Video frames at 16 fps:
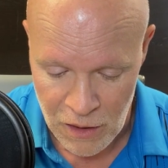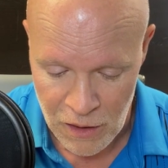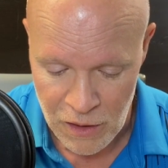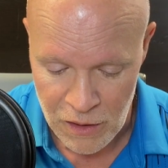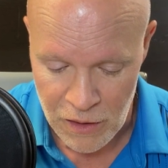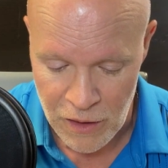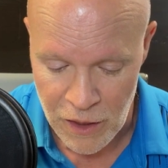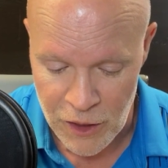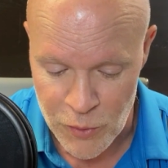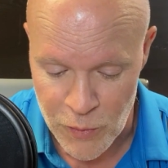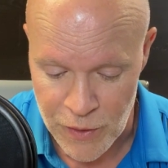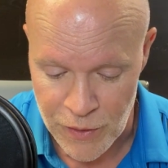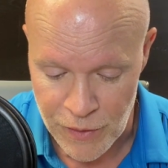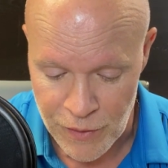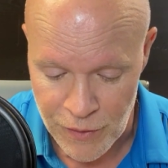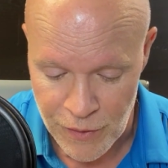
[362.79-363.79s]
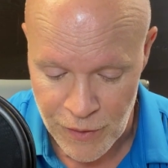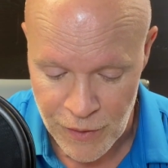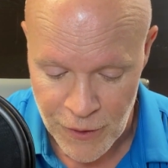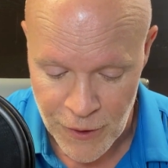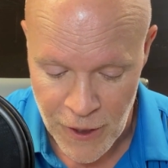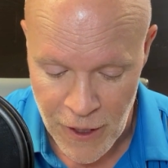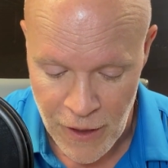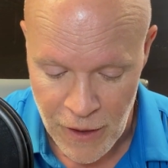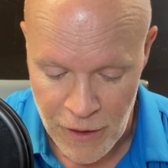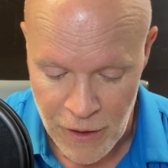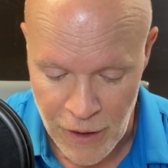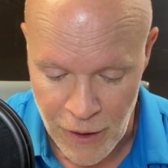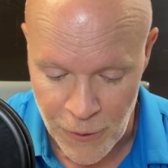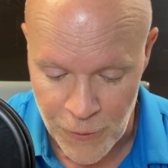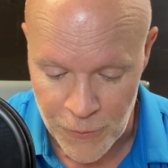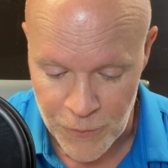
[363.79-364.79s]
engagement.
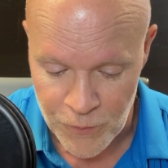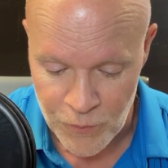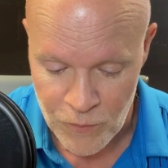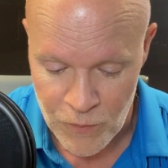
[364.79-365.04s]
Now,